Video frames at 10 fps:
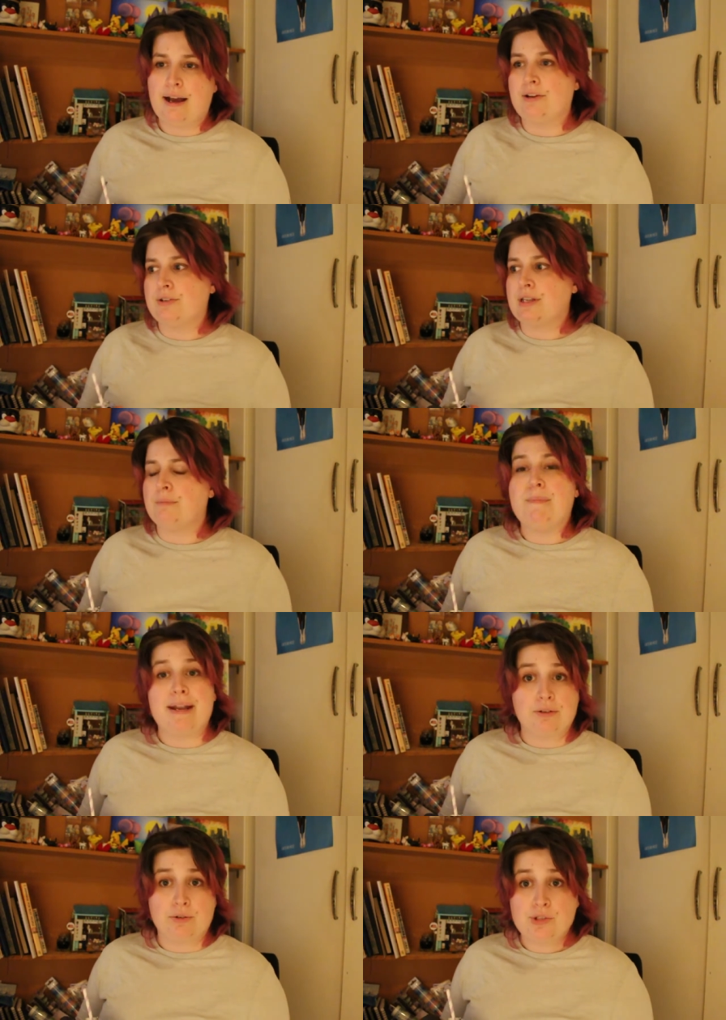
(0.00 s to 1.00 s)
I know some
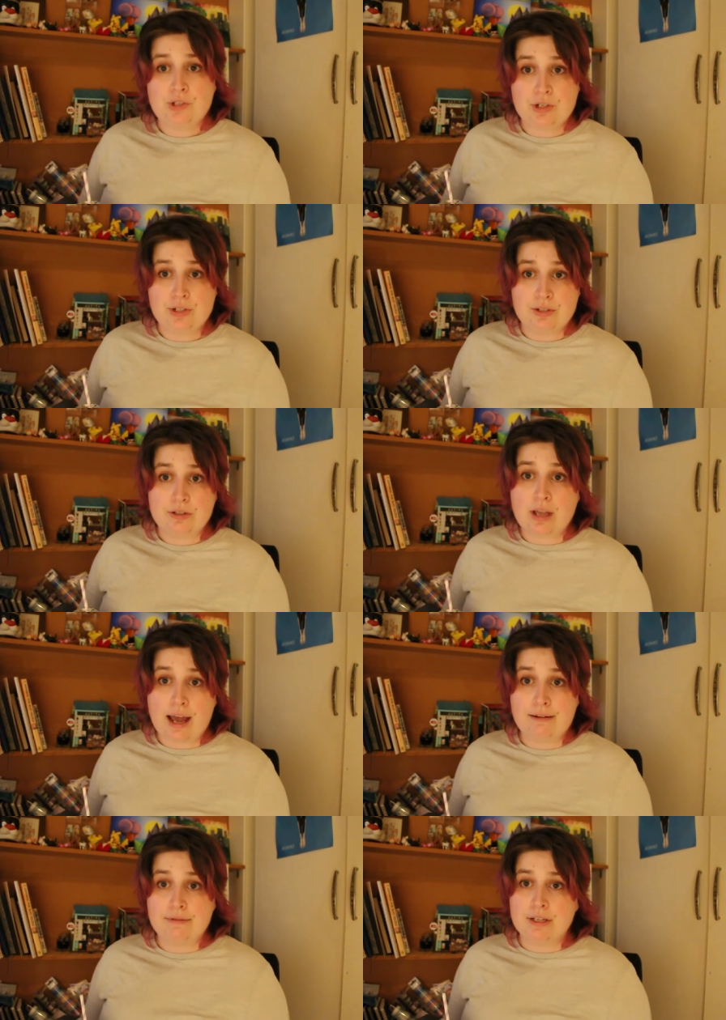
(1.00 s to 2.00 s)
medical students
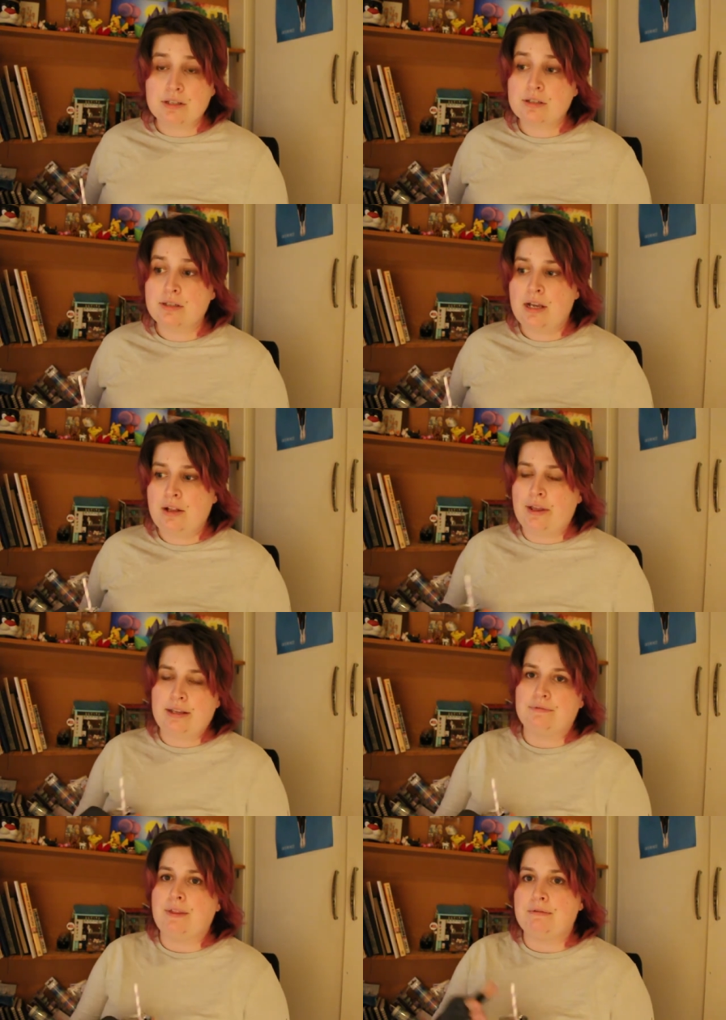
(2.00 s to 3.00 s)
have this,
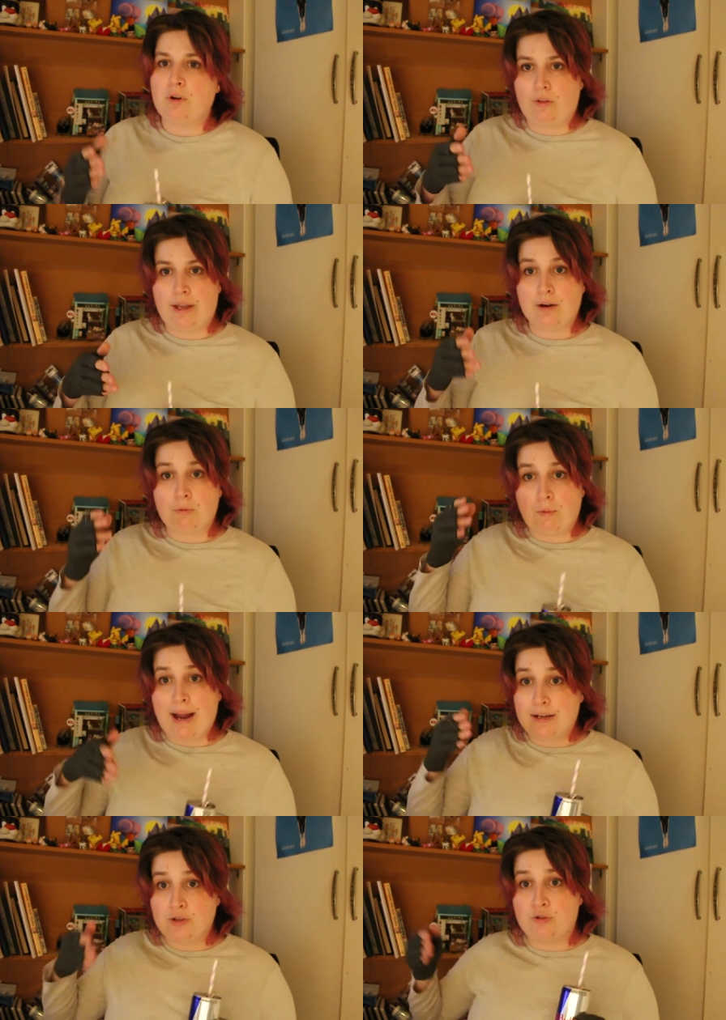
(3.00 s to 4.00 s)
like if they've got like a
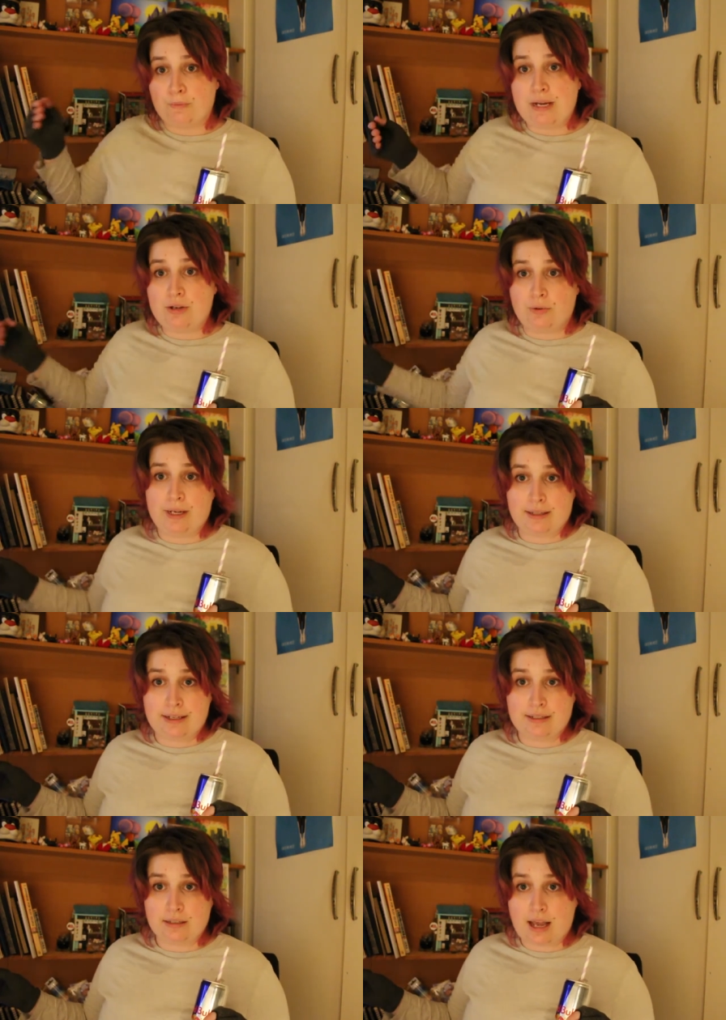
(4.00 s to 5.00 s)
way to be doing
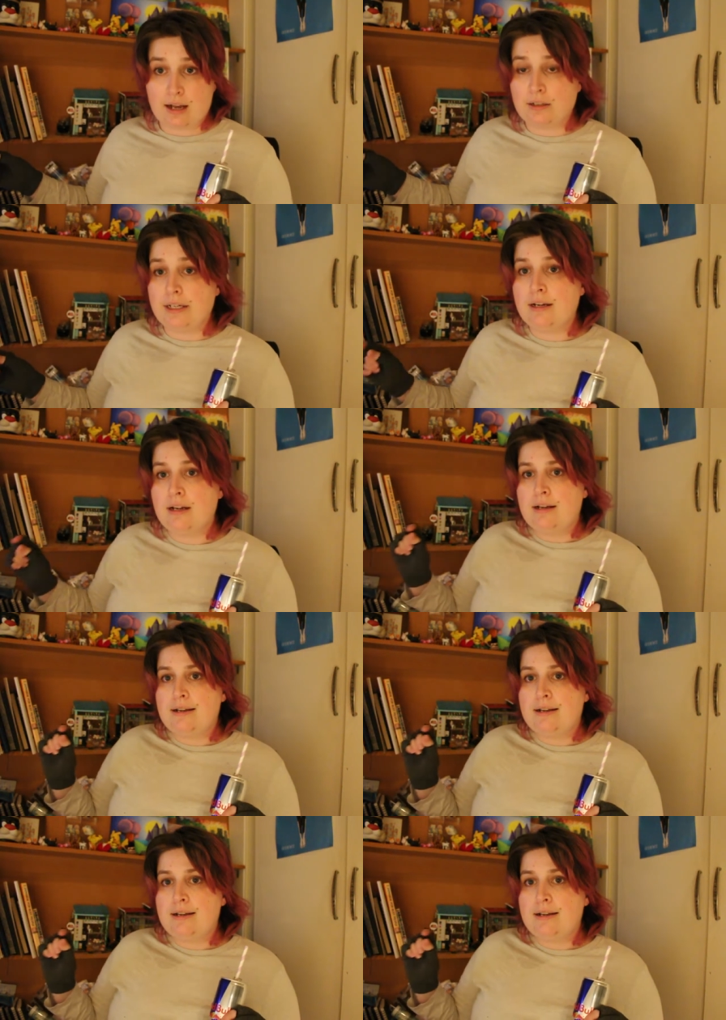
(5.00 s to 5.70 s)
things exactly,